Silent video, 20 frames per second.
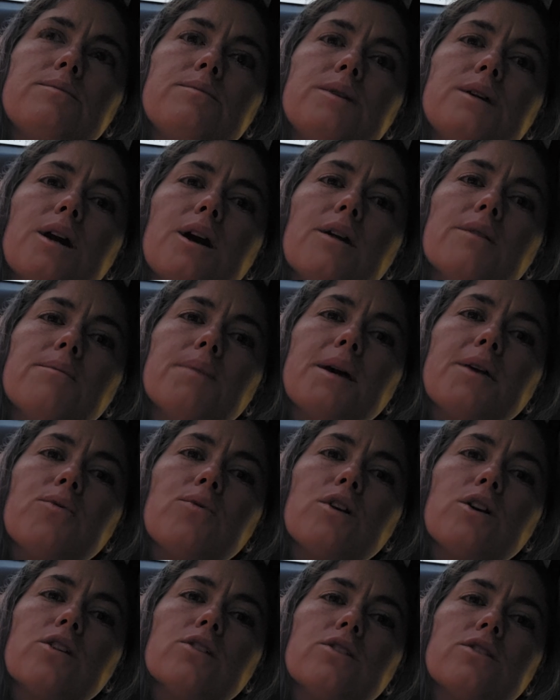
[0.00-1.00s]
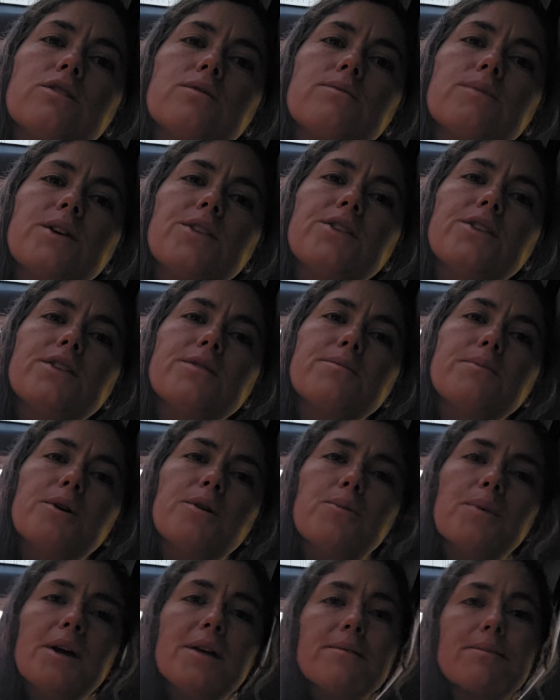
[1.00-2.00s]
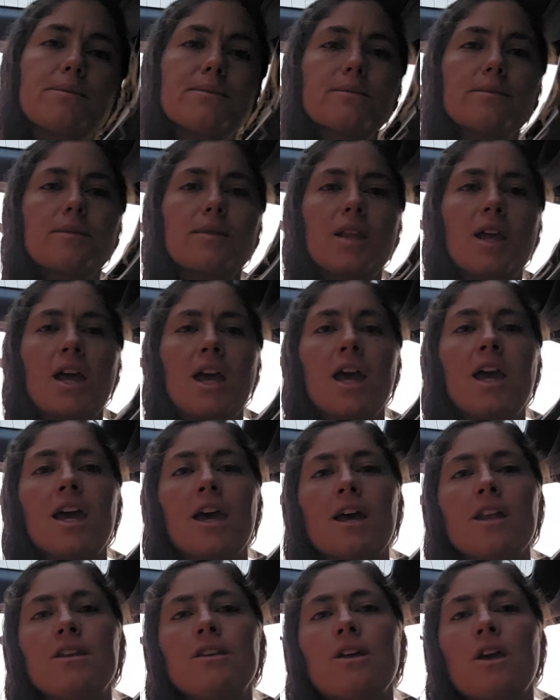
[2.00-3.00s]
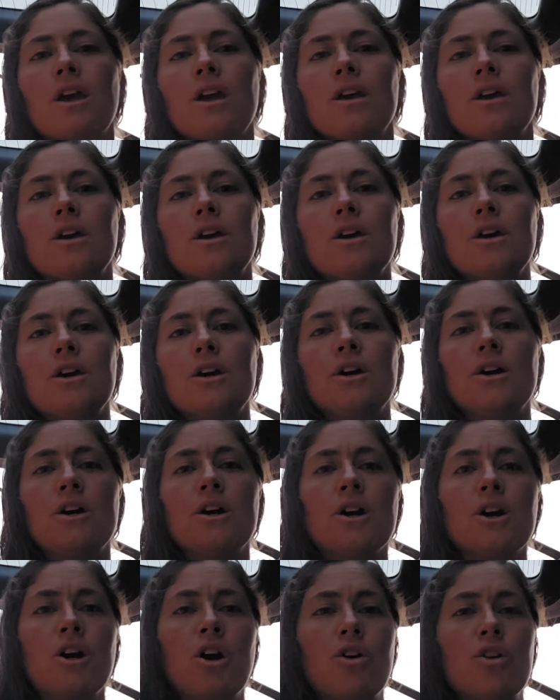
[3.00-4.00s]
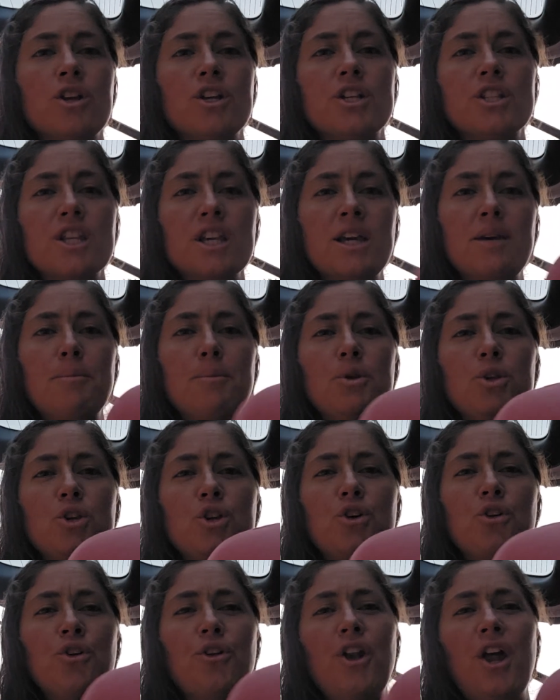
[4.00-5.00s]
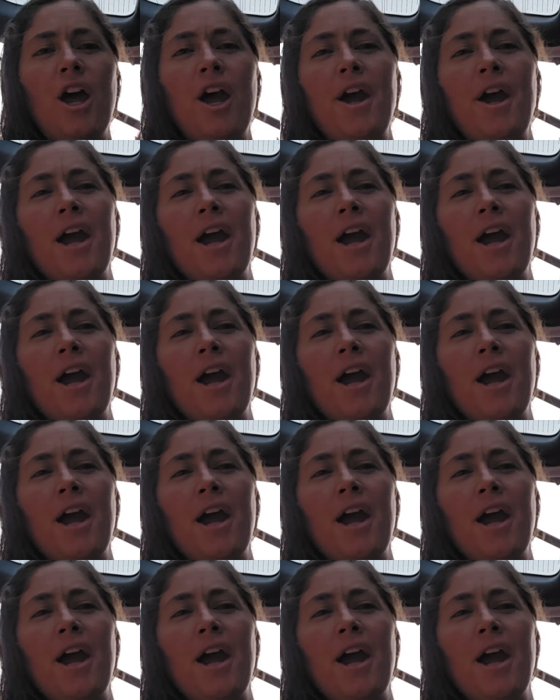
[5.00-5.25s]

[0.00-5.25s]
beyond my words in this moment, and go to sleep soon,